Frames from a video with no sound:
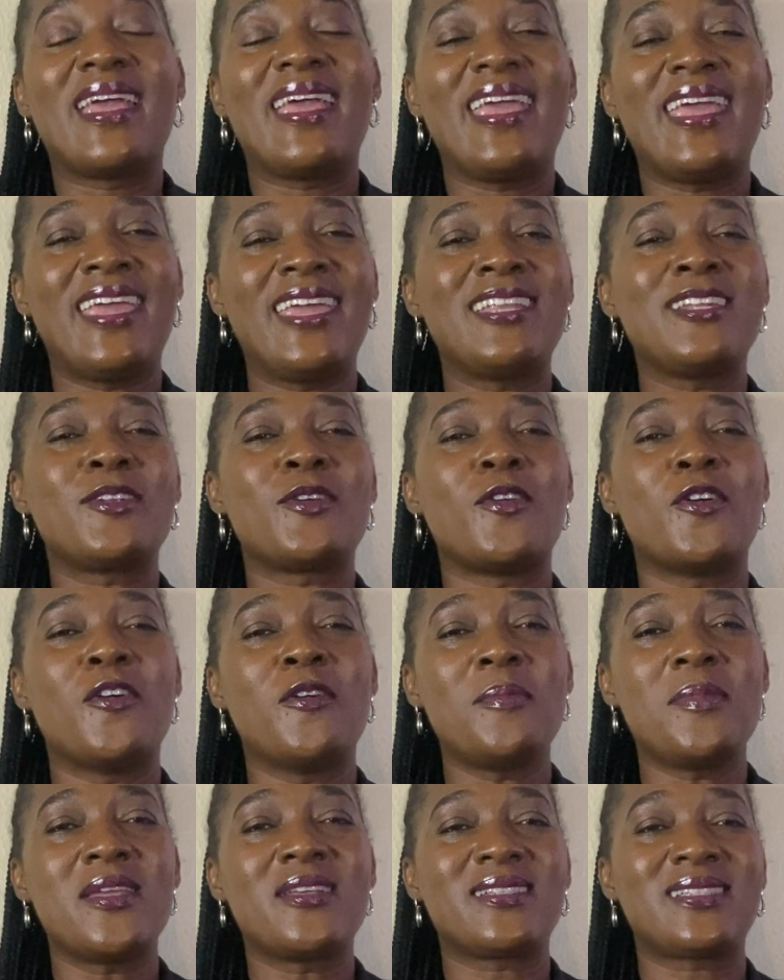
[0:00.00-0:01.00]
and
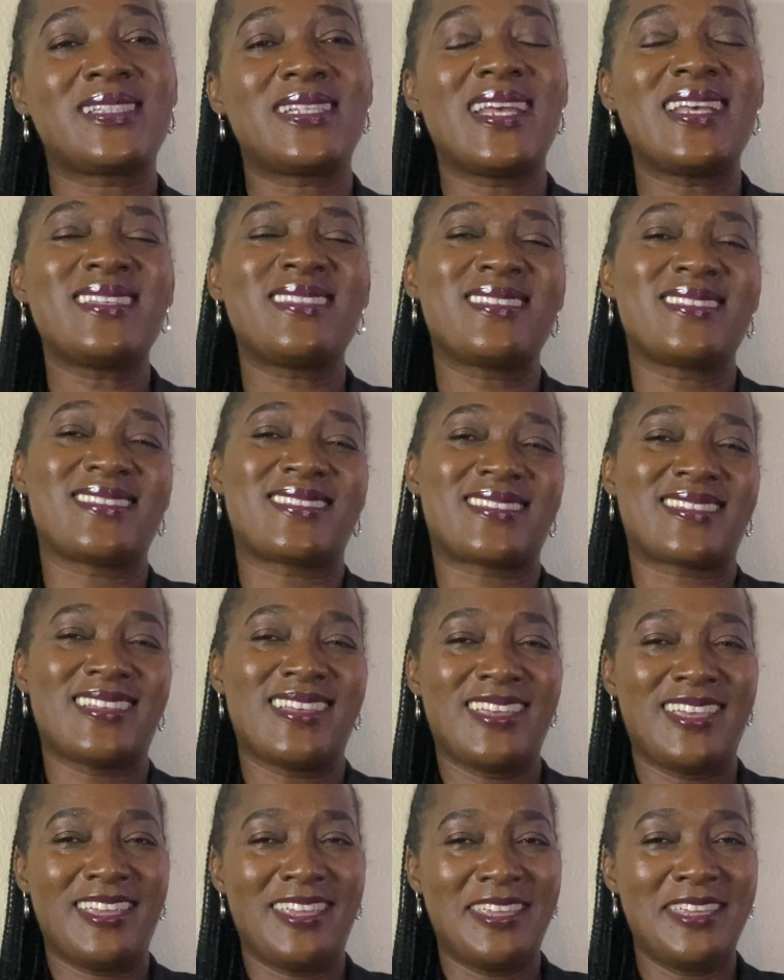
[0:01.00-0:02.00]
homeostasis
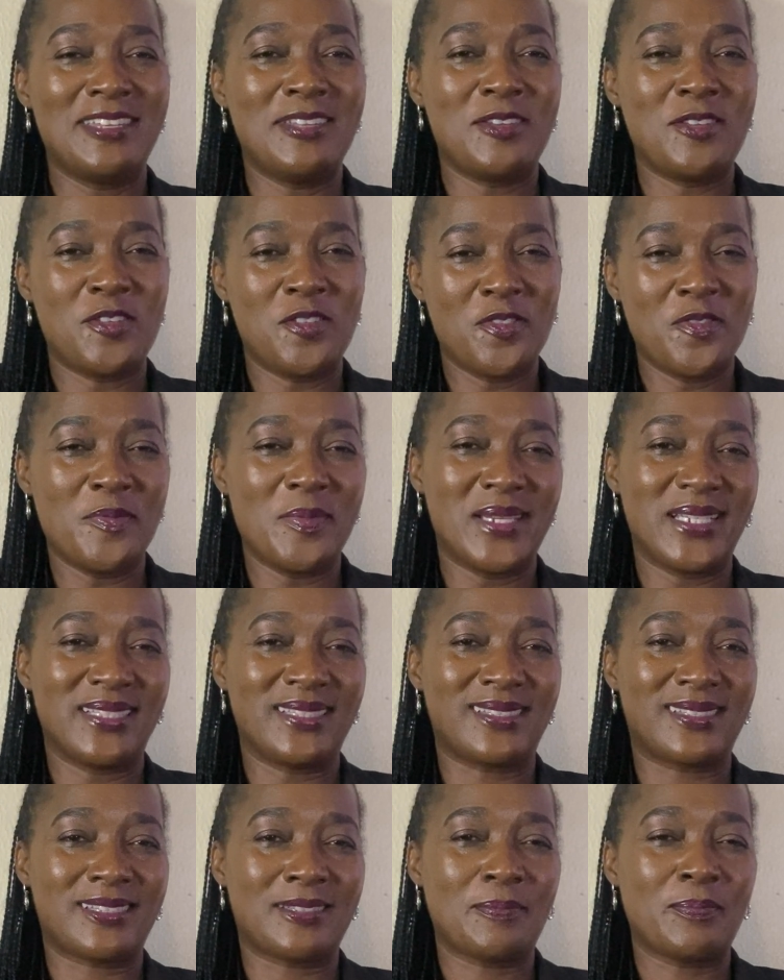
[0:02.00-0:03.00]
in
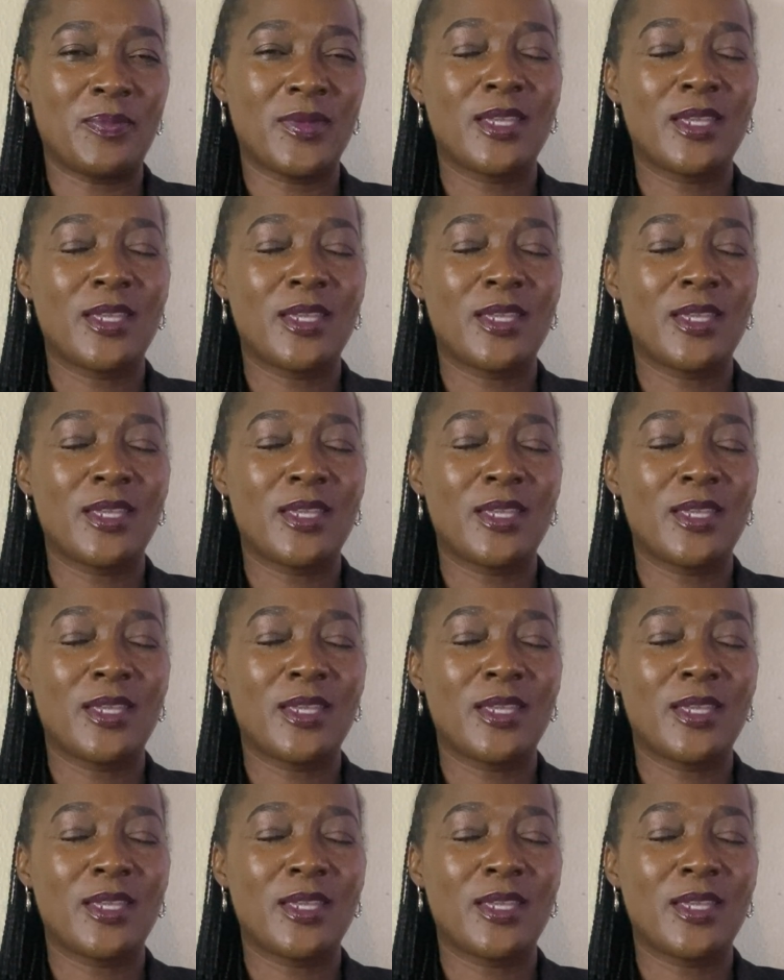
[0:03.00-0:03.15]
humans,